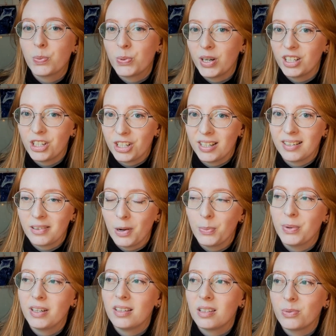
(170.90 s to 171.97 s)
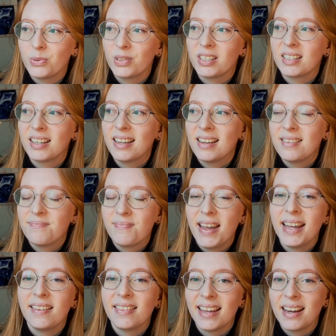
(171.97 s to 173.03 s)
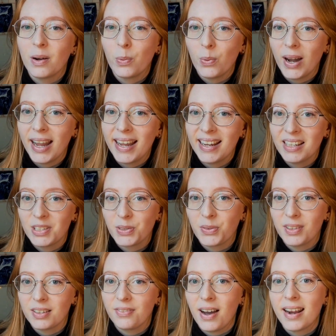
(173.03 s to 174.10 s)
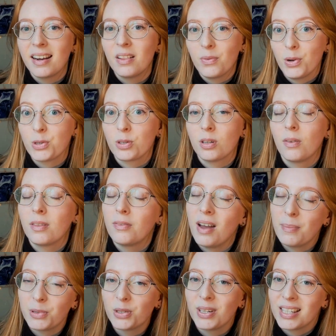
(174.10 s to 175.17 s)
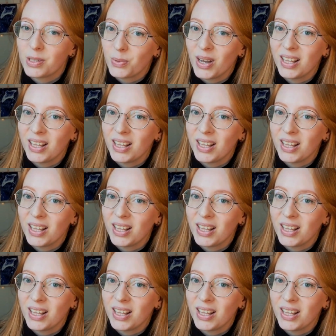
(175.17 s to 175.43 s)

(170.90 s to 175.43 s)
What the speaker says: spreadsheet comics would make their way into the final version of the webtoon as